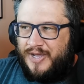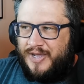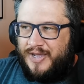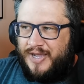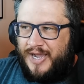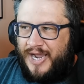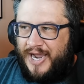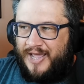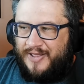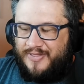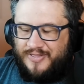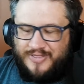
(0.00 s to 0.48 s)

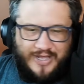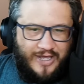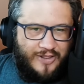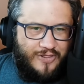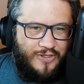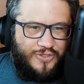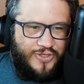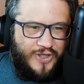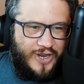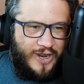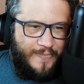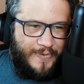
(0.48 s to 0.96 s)
And the
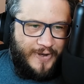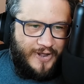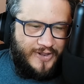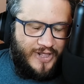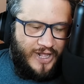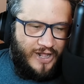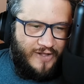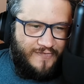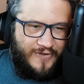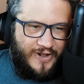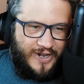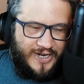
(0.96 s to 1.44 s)
other thing about the
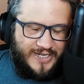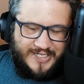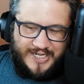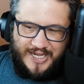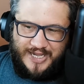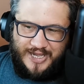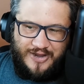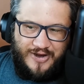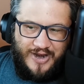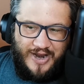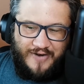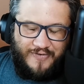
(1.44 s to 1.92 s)
Hell Vault is
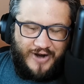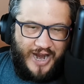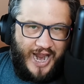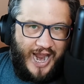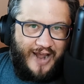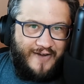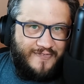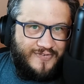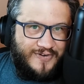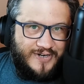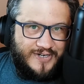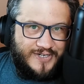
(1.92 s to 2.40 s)
like you never
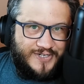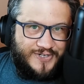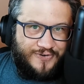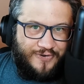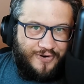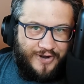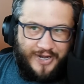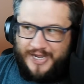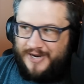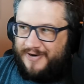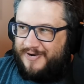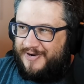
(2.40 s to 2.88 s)
have to
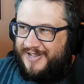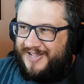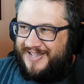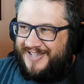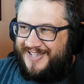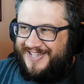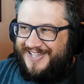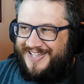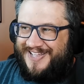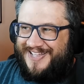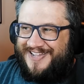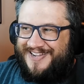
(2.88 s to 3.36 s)
destroy it.
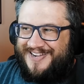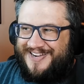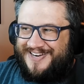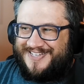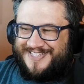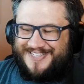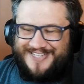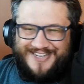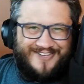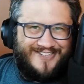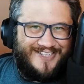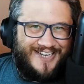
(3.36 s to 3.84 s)
You can
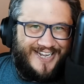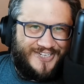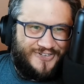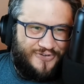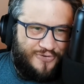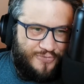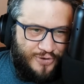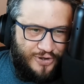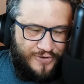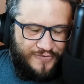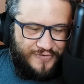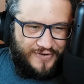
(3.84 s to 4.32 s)
just use it as
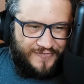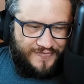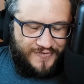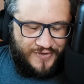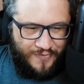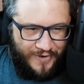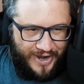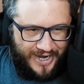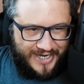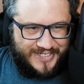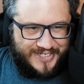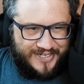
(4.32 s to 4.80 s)
removal if you
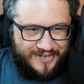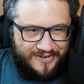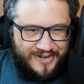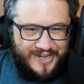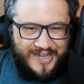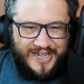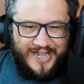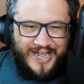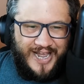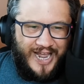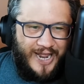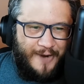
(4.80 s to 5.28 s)
want to
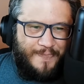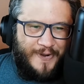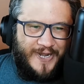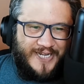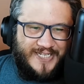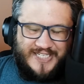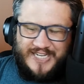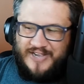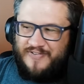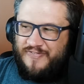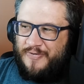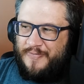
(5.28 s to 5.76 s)
and pay
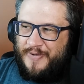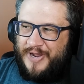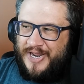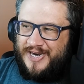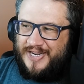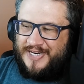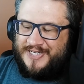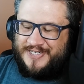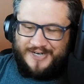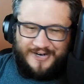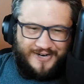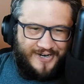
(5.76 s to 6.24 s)
7
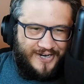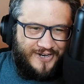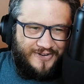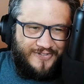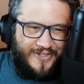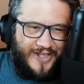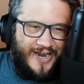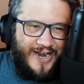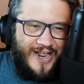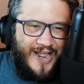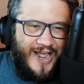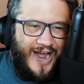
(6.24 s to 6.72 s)
mana a turn to do
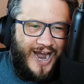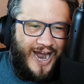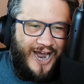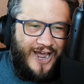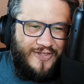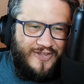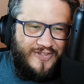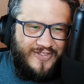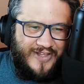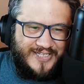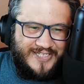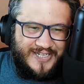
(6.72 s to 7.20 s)
that. I
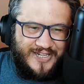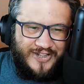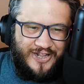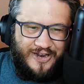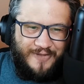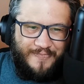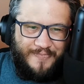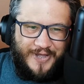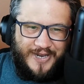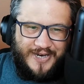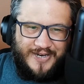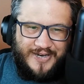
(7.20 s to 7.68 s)
think that's a
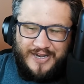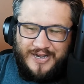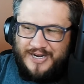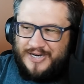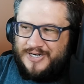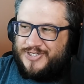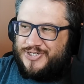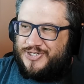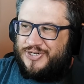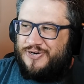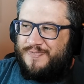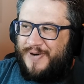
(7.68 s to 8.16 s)
little bit
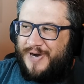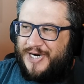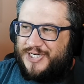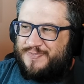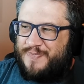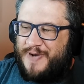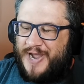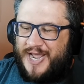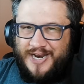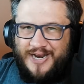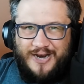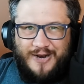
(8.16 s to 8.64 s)
too much
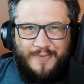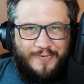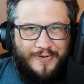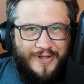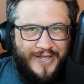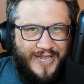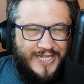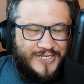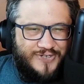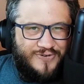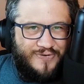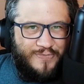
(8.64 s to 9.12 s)
mana to
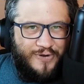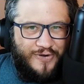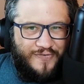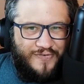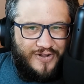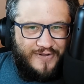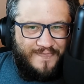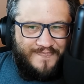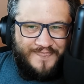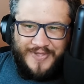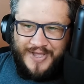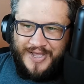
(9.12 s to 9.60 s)
play as
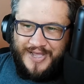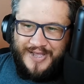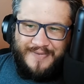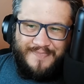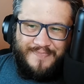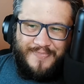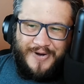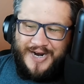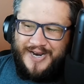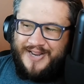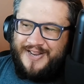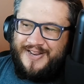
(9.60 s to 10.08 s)
removal.
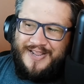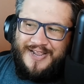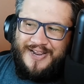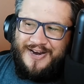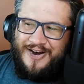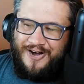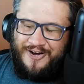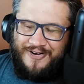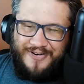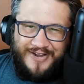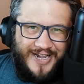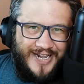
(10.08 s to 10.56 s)
But, you
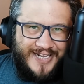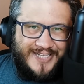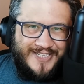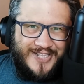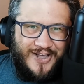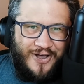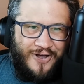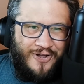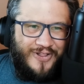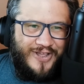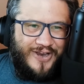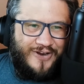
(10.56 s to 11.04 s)
know, it's
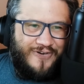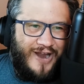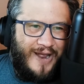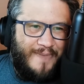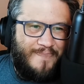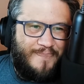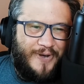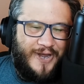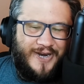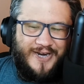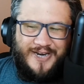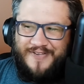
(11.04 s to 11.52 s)
the holy
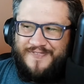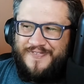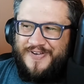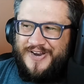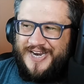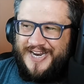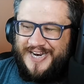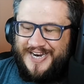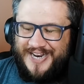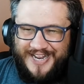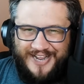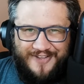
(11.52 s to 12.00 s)
crap button if you
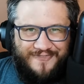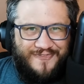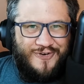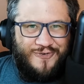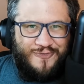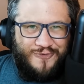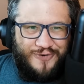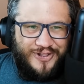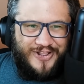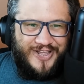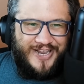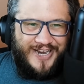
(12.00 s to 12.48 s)
need it. If you
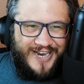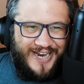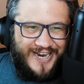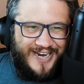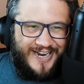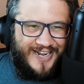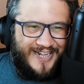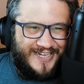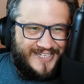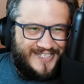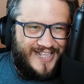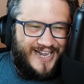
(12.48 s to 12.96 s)
really need
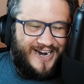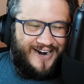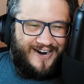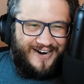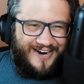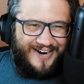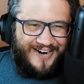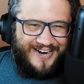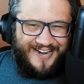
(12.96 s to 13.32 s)
it, it's there.